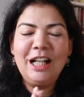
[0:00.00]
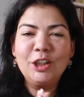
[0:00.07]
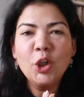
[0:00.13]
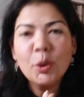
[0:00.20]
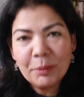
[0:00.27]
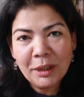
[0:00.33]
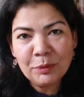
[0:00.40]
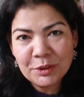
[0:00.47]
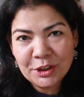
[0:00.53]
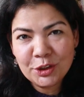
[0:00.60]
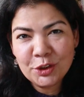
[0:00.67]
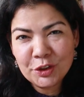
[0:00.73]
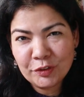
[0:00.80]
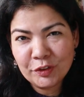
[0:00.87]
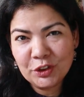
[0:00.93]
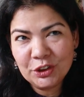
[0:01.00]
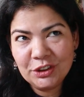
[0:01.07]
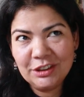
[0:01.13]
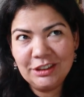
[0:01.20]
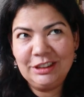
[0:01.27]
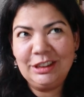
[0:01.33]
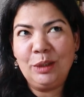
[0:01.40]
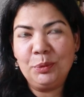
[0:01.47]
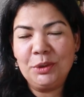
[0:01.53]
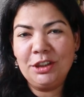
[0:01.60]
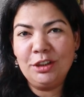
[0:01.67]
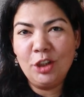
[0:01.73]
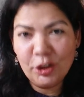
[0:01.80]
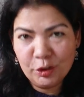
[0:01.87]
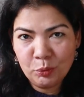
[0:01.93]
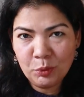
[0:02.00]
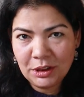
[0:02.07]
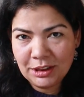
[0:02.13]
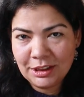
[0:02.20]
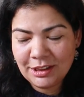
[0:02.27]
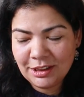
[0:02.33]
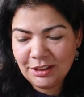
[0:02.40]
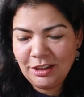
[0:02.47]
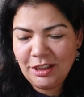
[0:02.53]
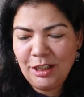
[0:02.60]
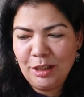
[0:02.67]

I hope that was useful. That was a lot of words,